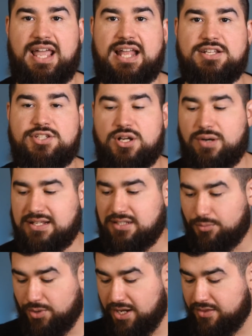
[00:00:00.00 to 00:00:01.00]
And so as
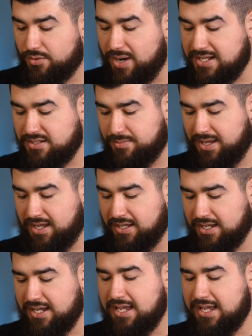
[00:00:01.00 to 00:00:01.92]
I'm reading the resume,